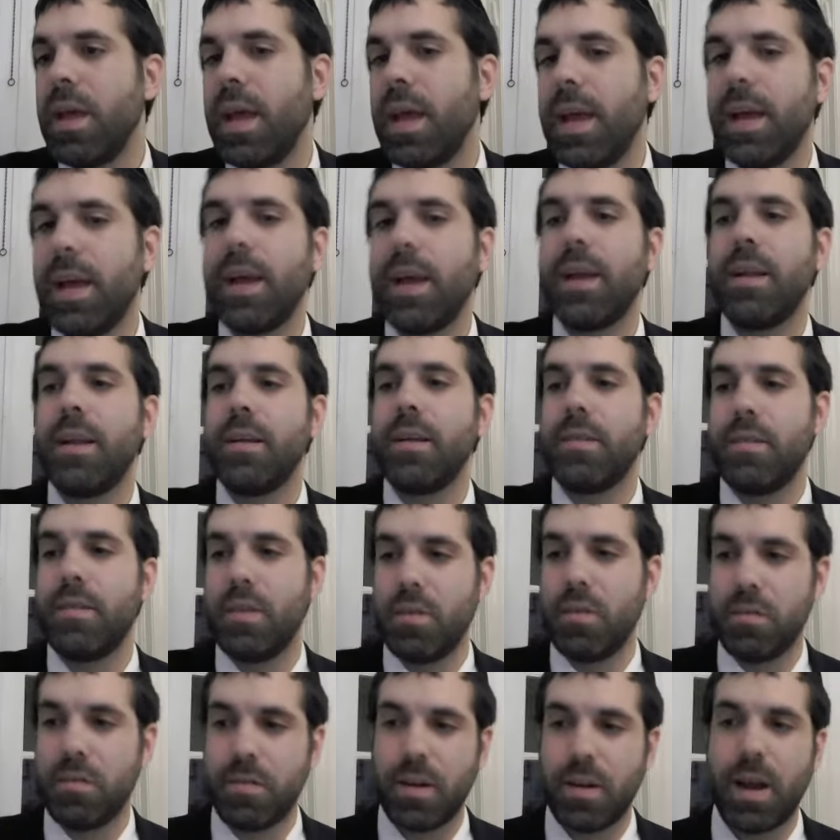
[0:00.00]
And
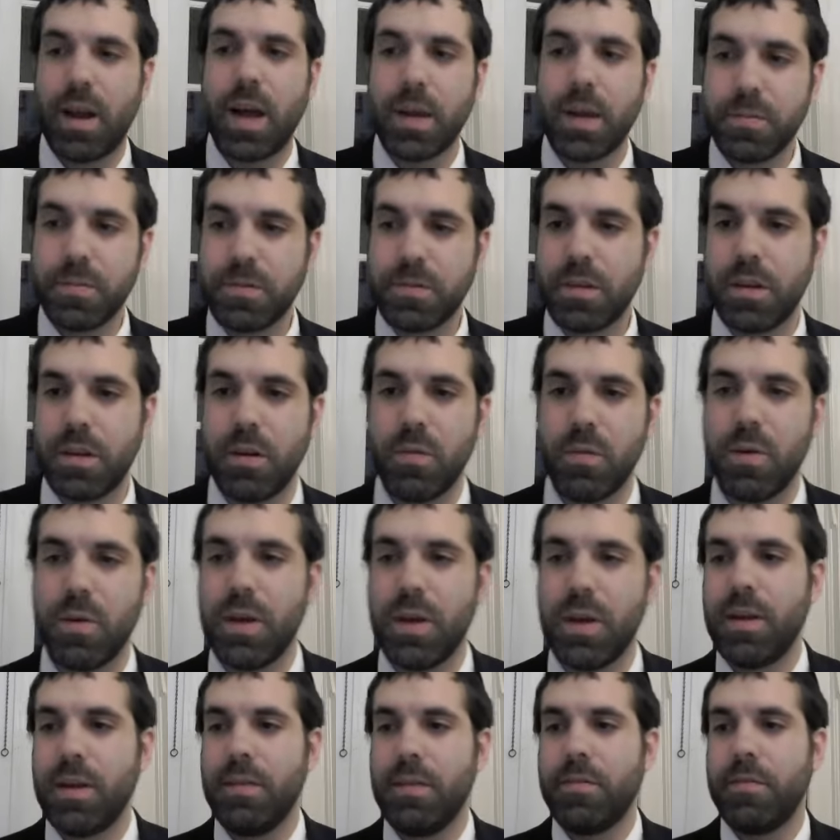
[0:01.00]
there was an option, a
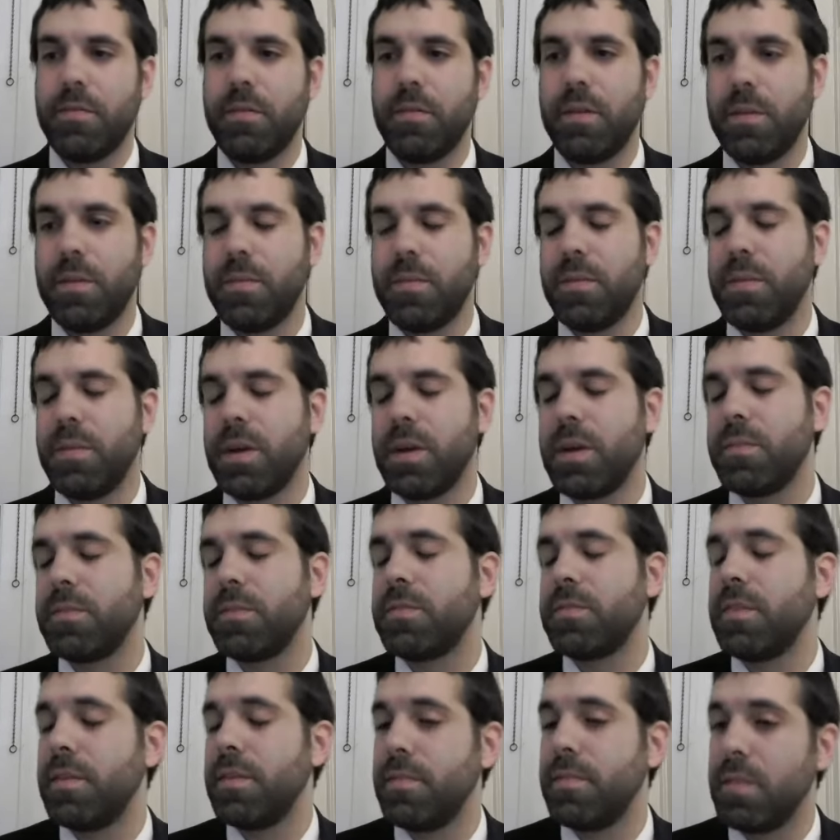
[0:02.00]
way for him to become a
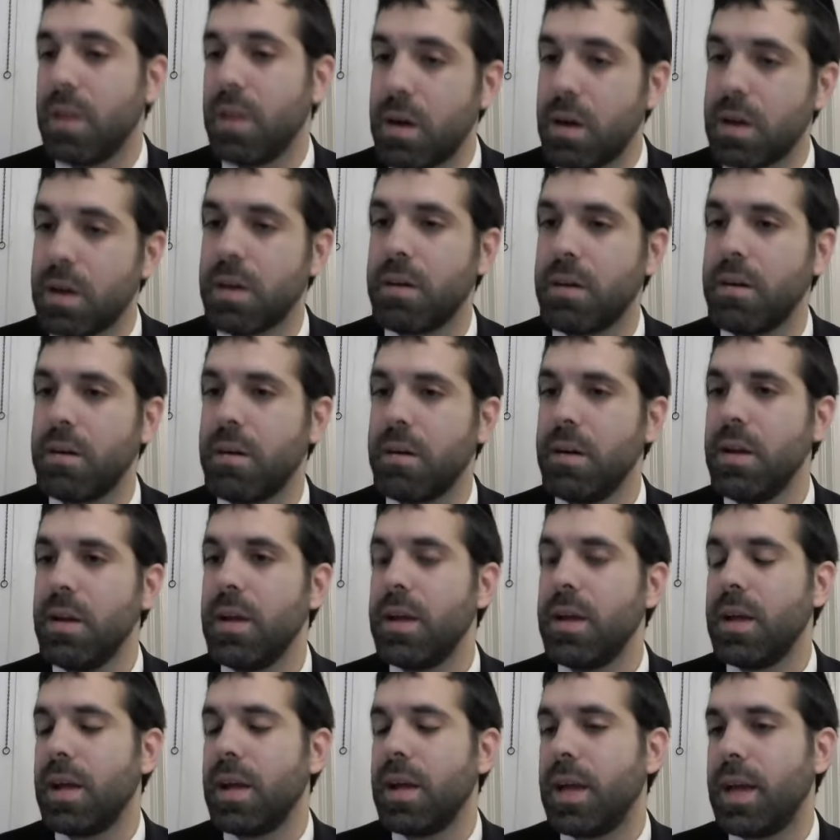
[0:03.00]
slave longer.
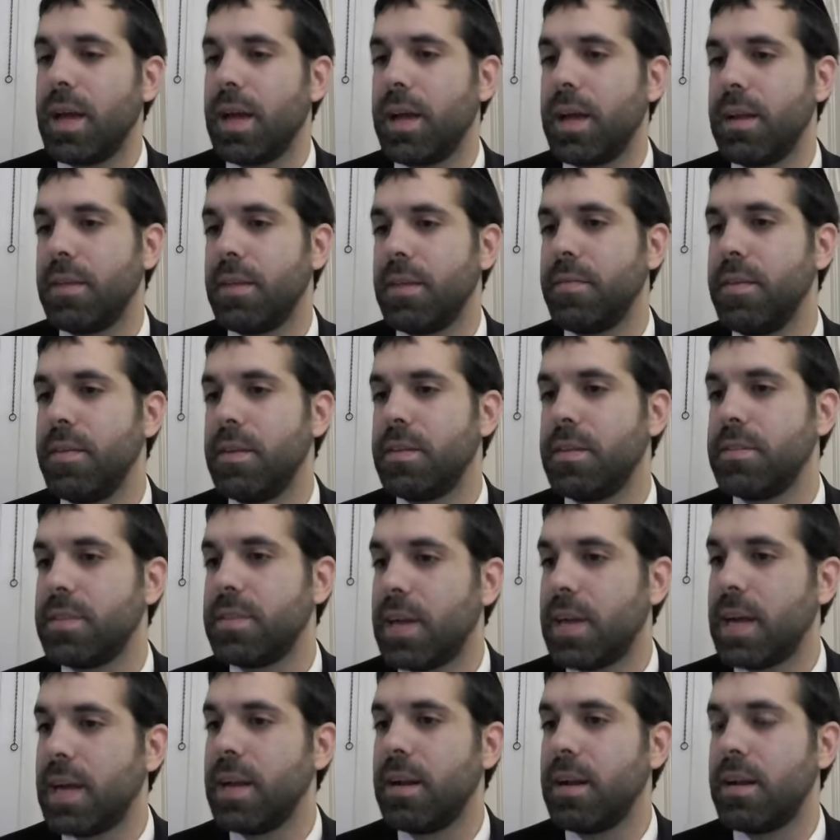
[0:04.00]
And if he
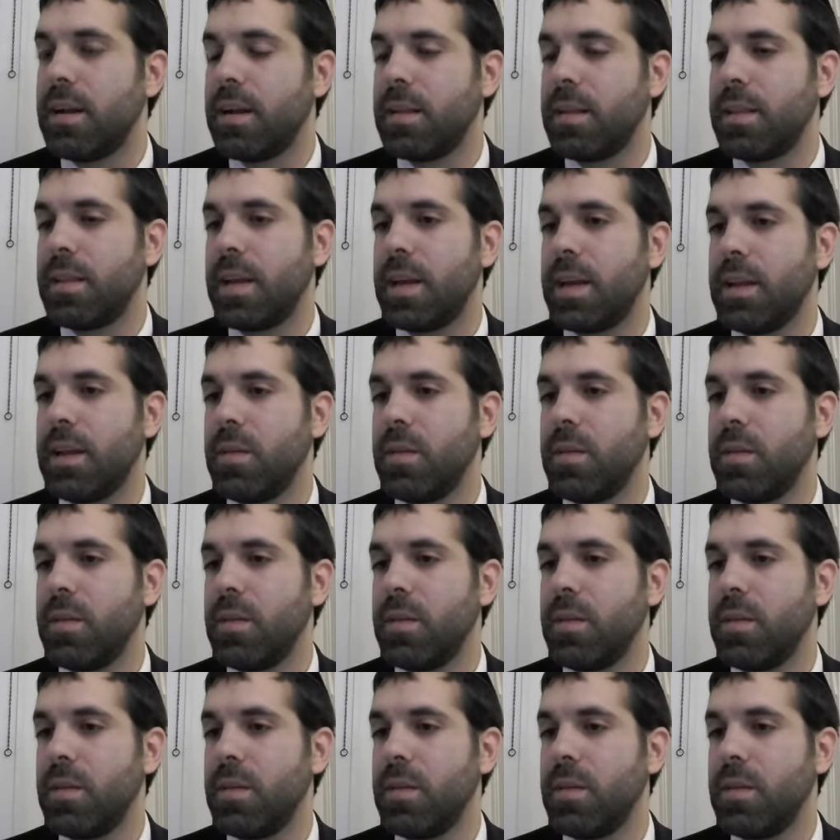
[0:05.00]
decided on that,